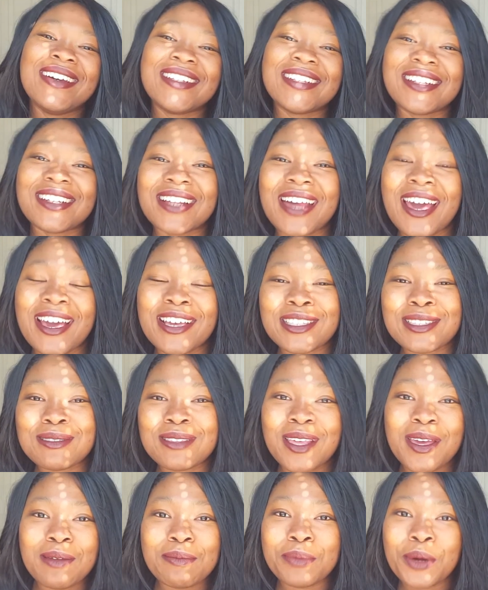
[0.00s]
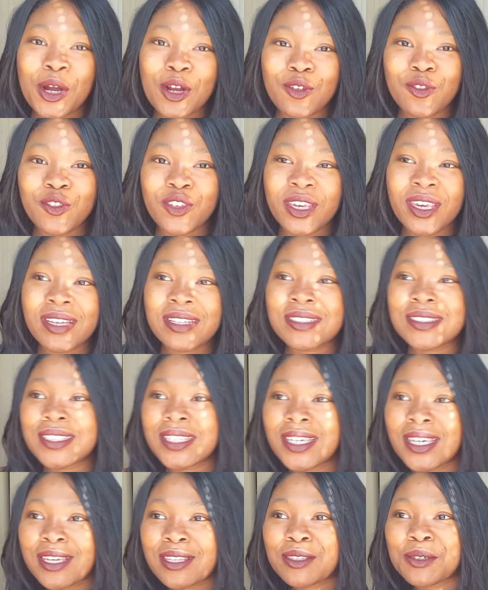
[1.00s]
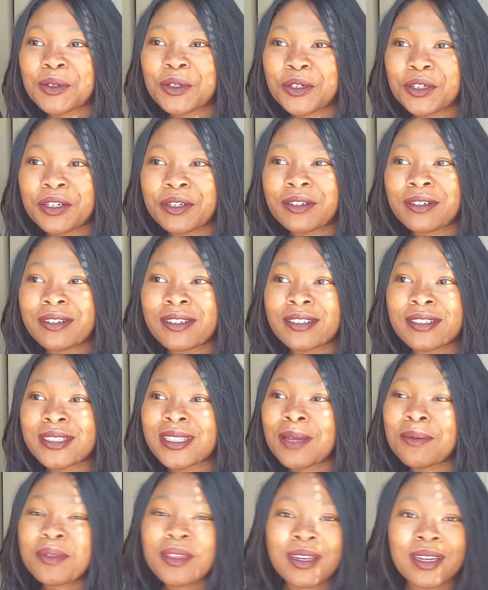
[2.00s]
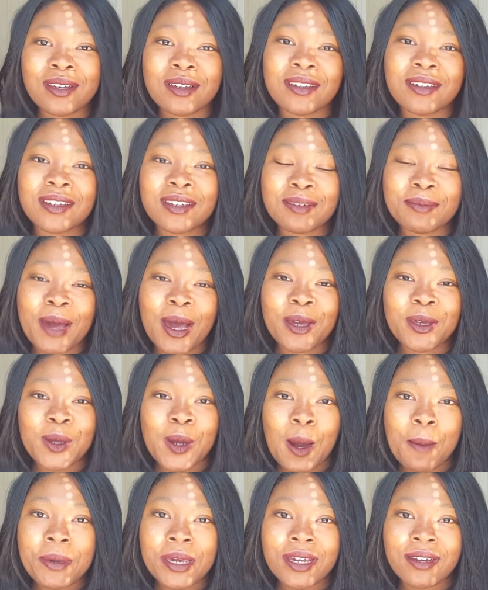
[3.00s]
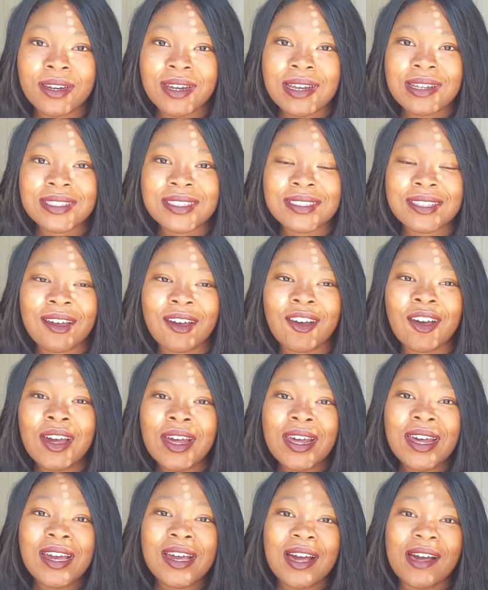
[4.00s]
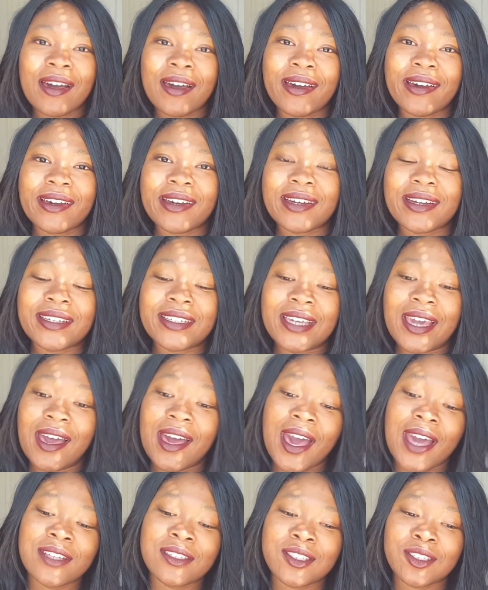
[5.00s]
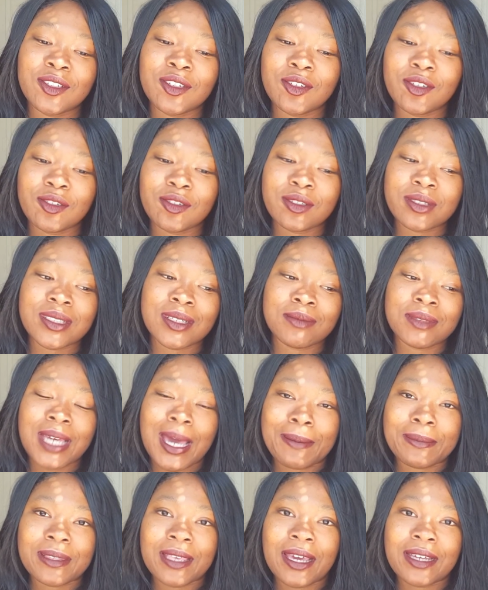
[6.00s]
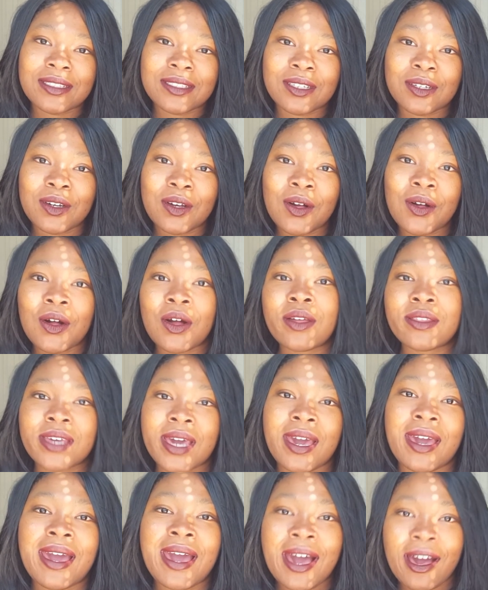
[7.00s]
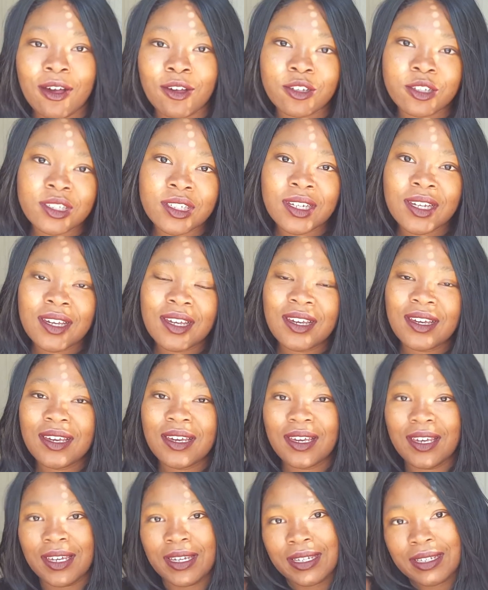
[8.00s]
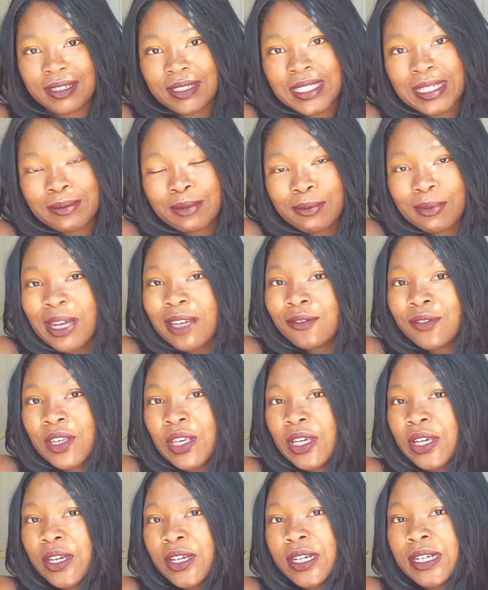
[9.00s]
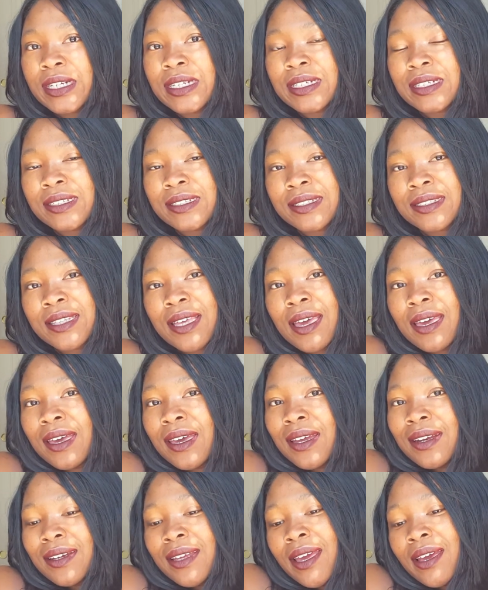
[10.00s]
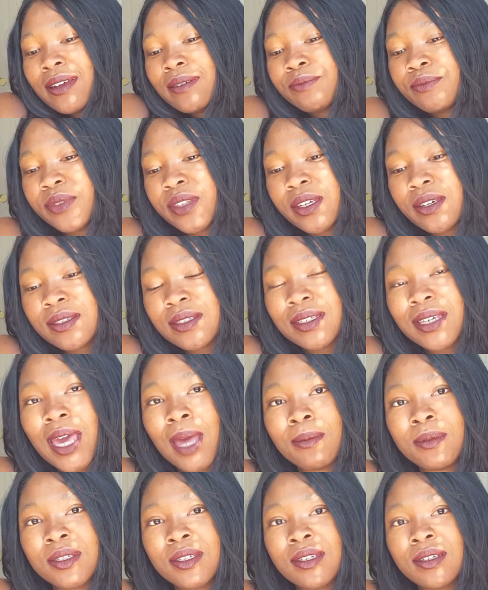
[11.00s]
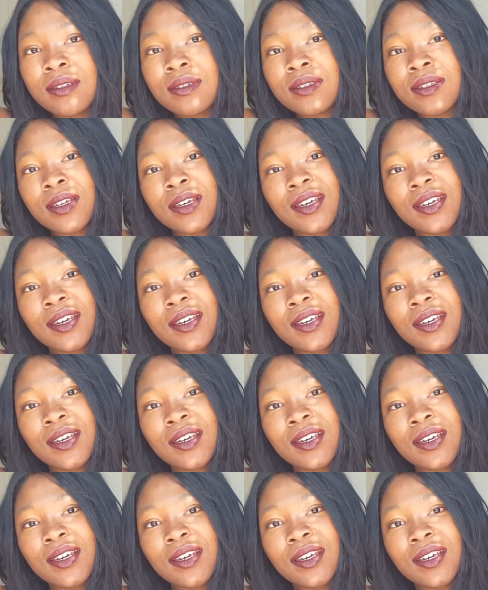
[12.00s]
less than perfect teeth or something about your appearance. So, yeah, I do sometimes like to call that out in some of my figures. And yeah, there's a gap tooth.